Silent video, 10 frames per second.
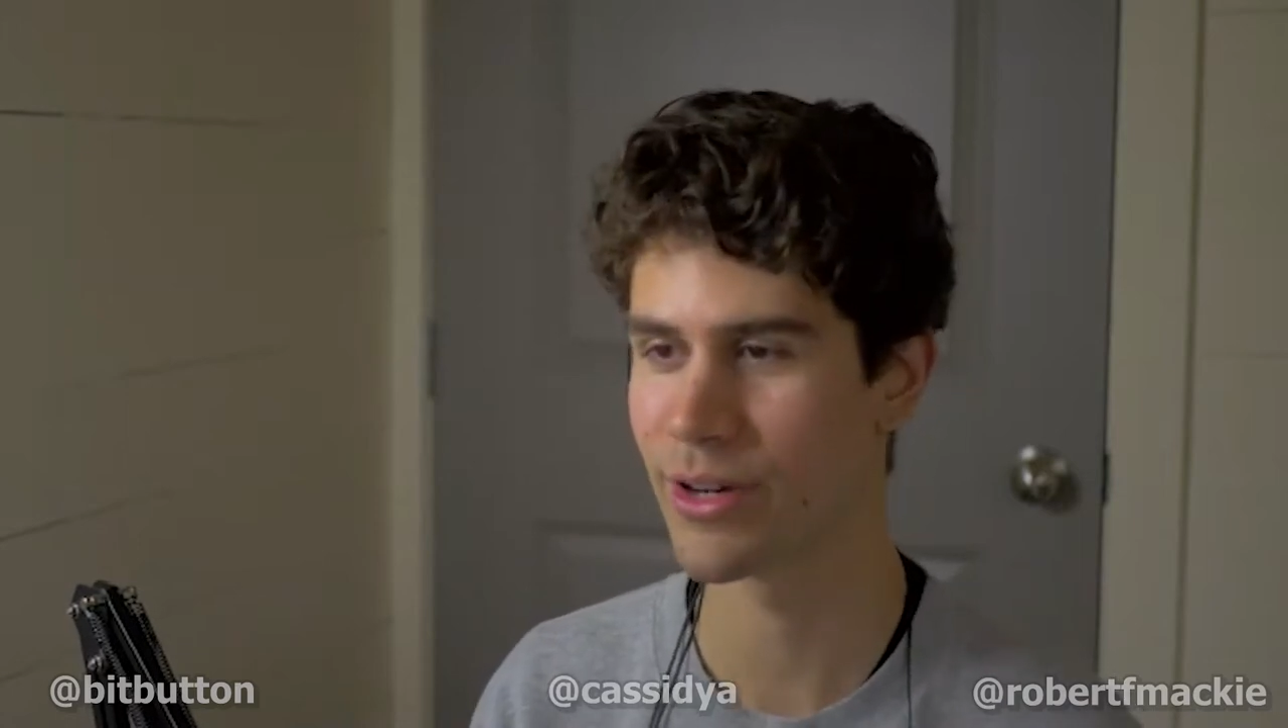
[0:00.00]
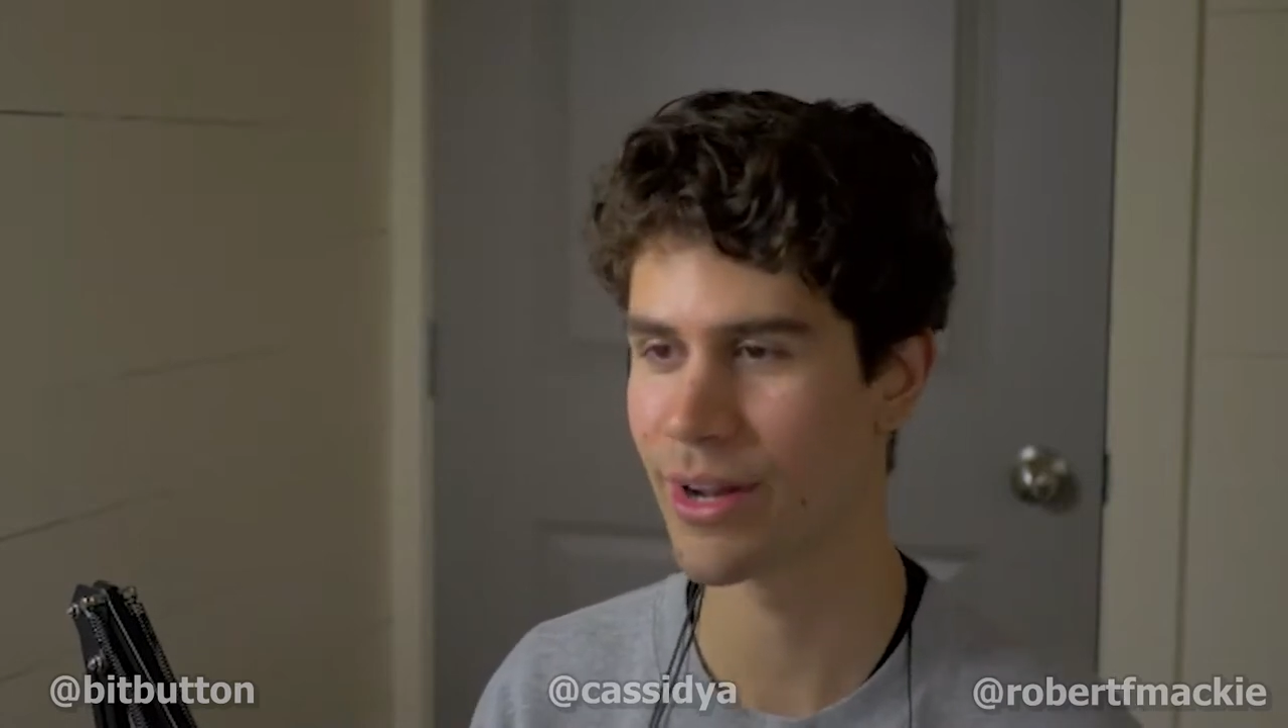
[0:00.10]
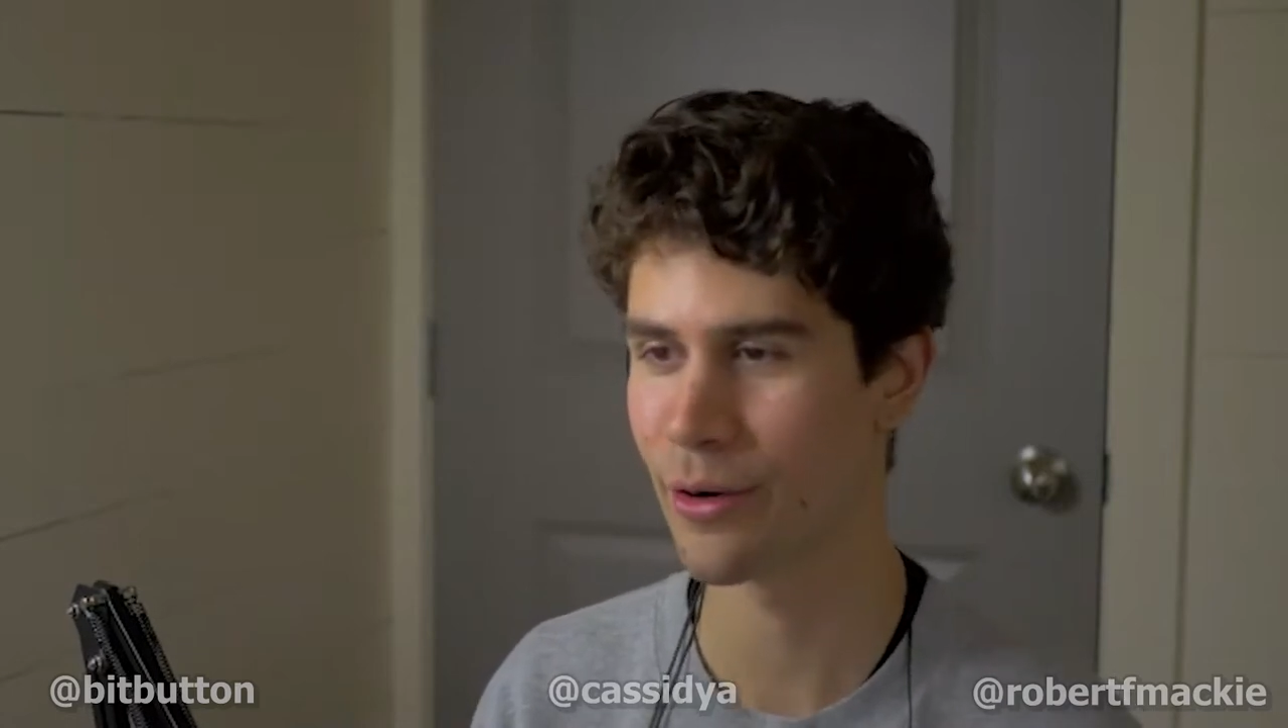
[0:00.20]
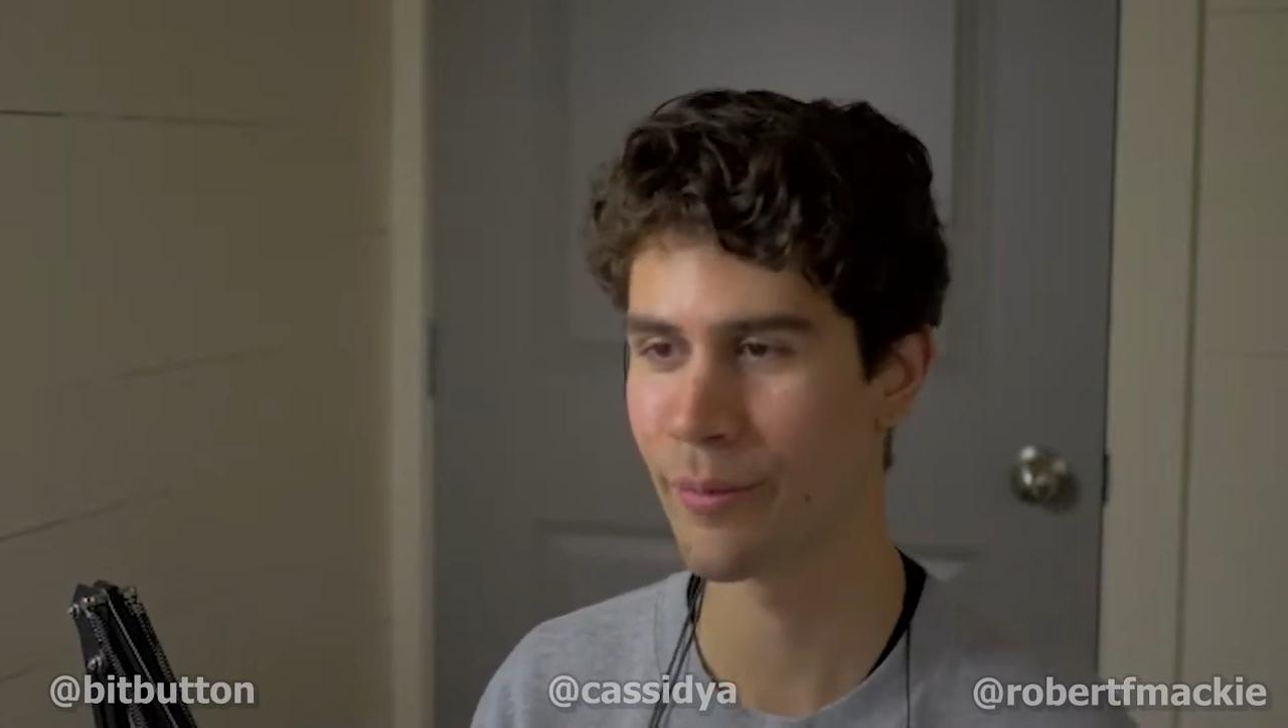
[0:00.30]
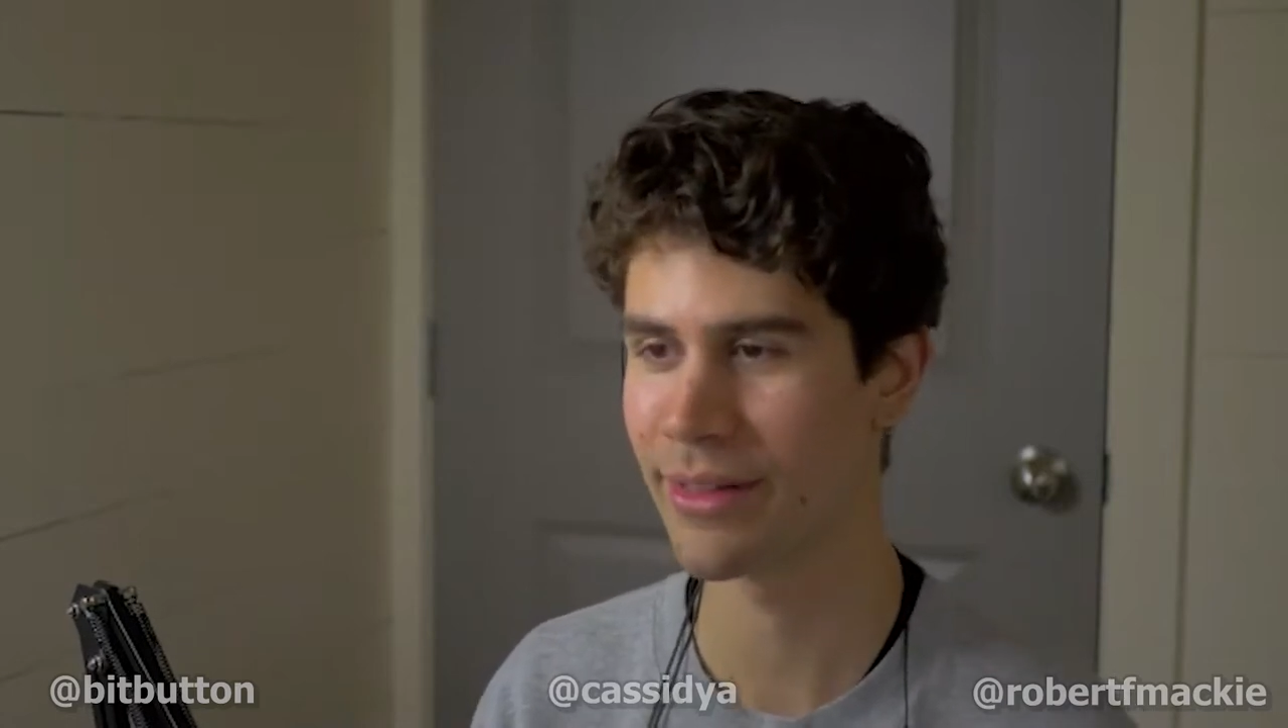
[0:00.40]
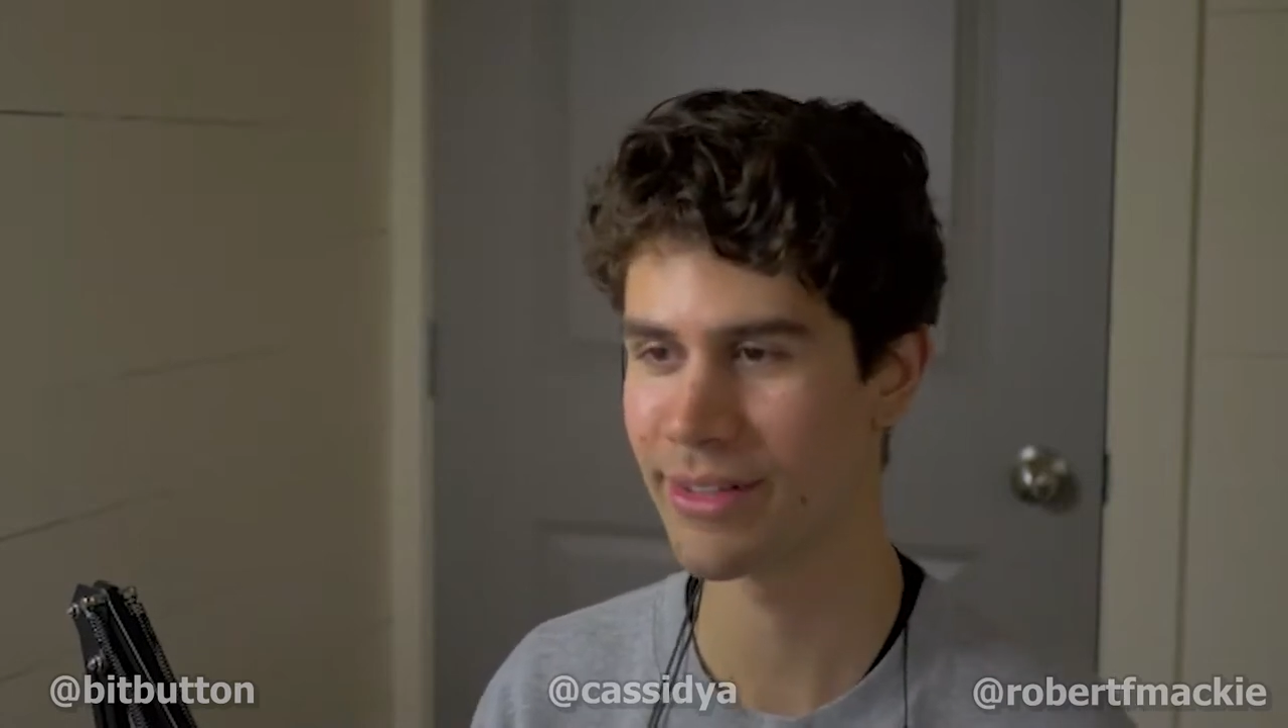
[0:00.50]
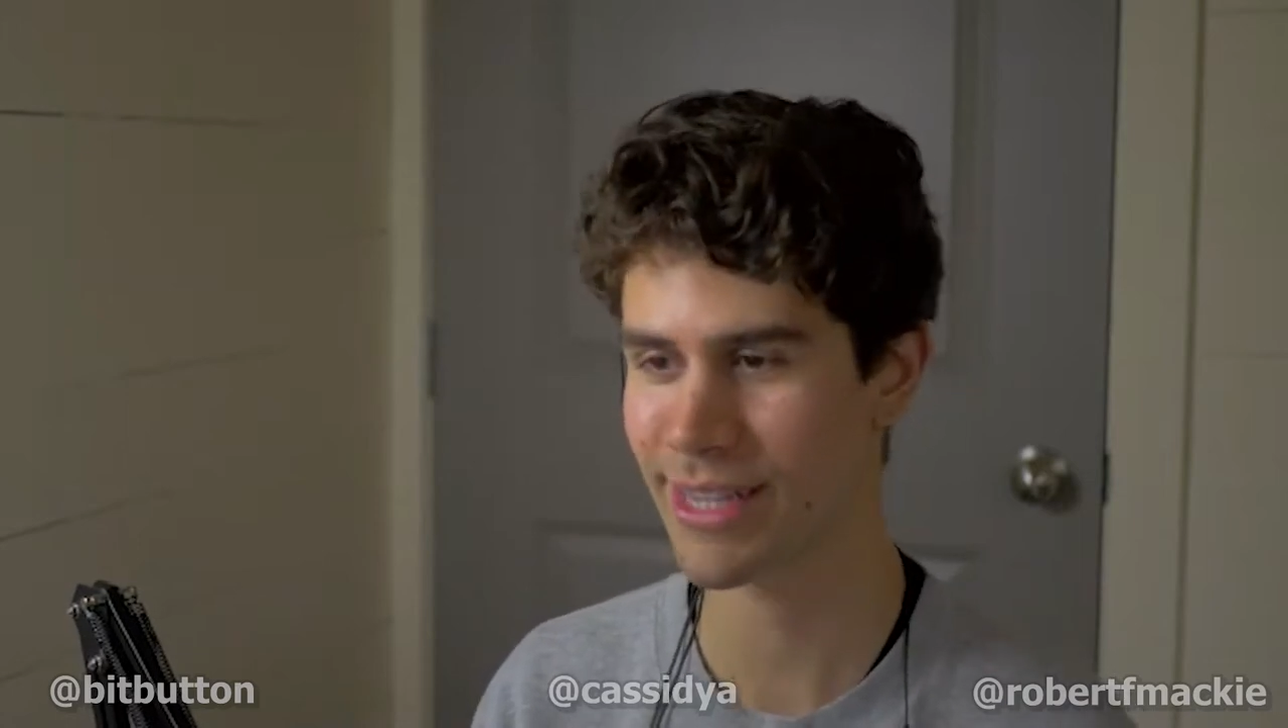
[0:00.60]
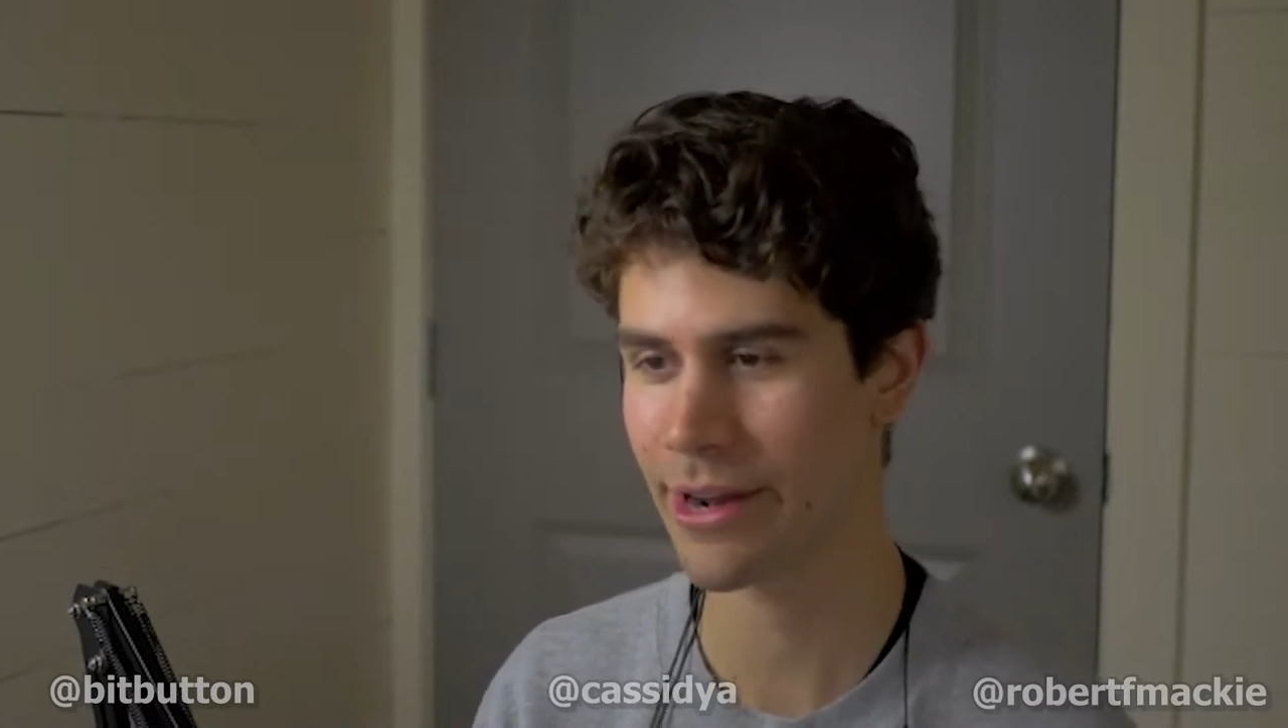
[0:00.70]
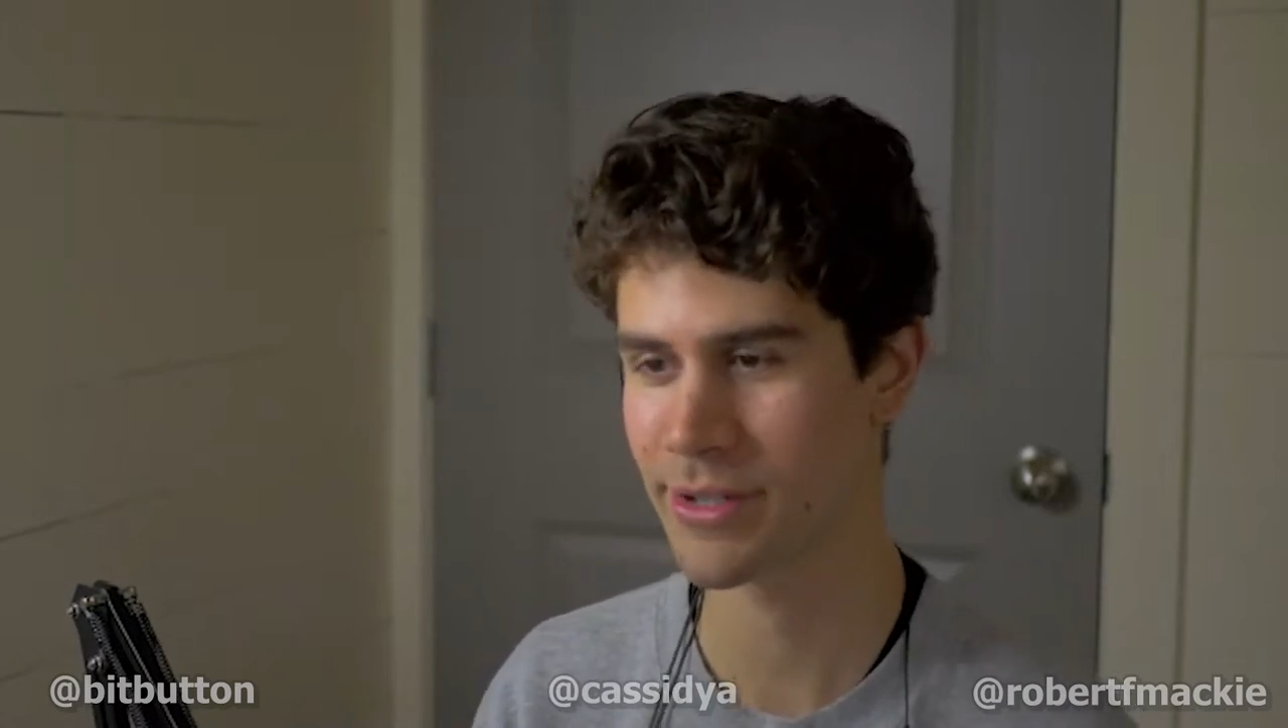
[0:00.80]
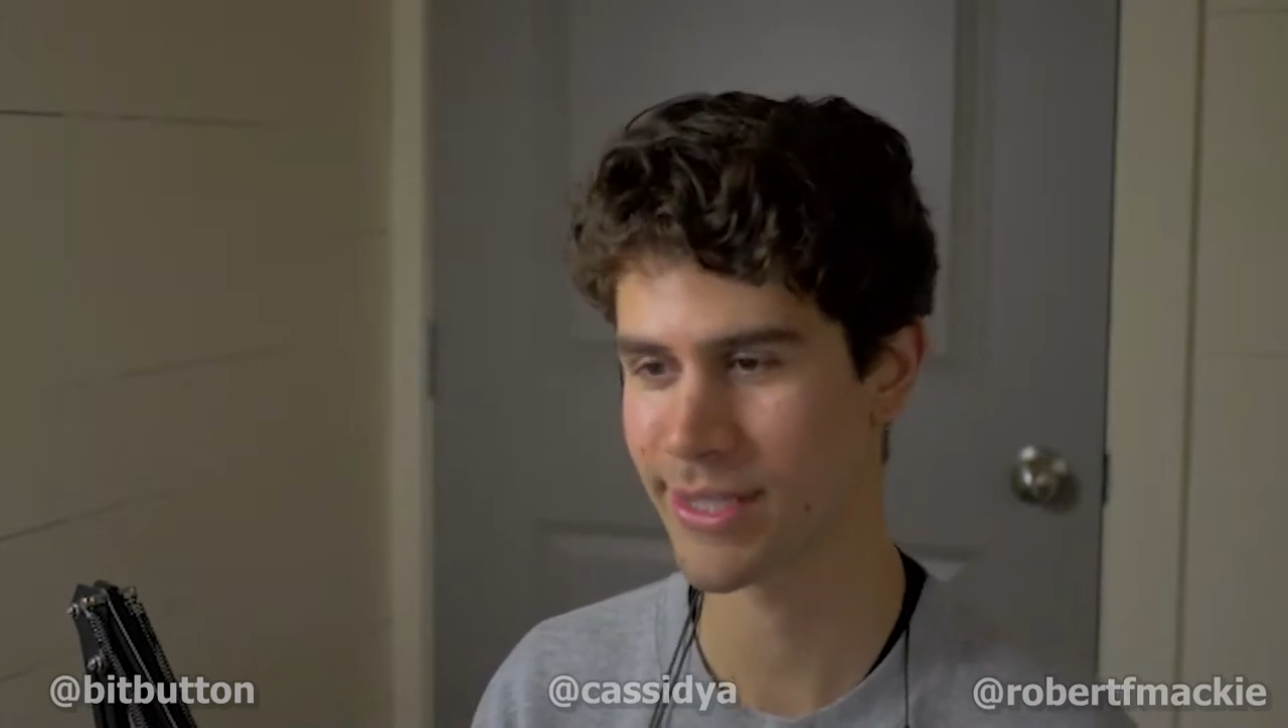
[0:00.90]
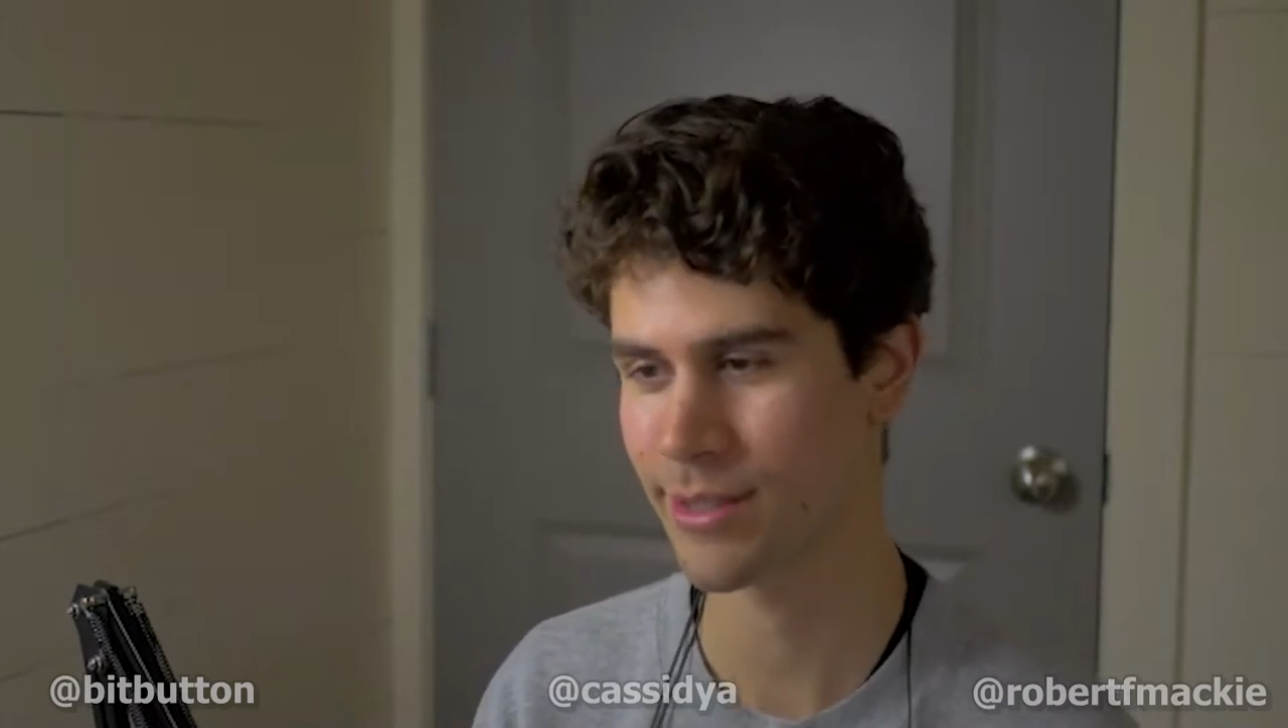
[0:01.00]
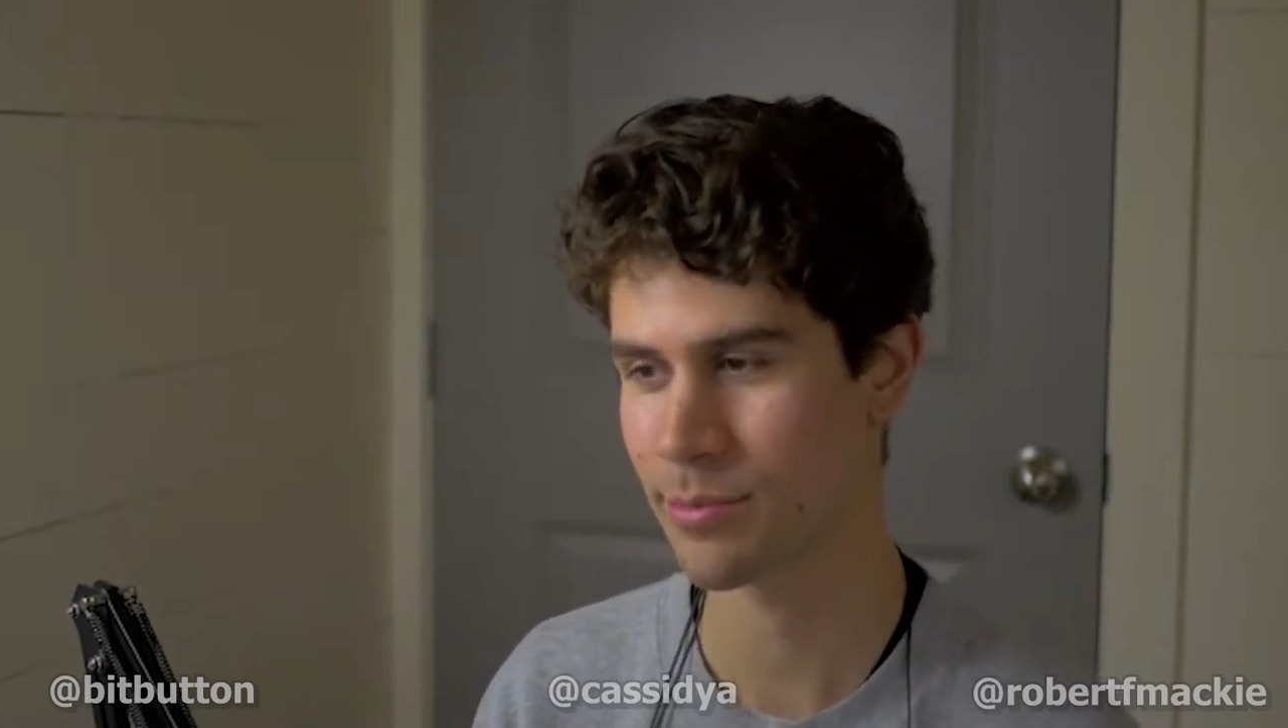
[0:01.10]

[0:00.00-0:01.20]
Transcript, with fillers: other Miley Cyruses,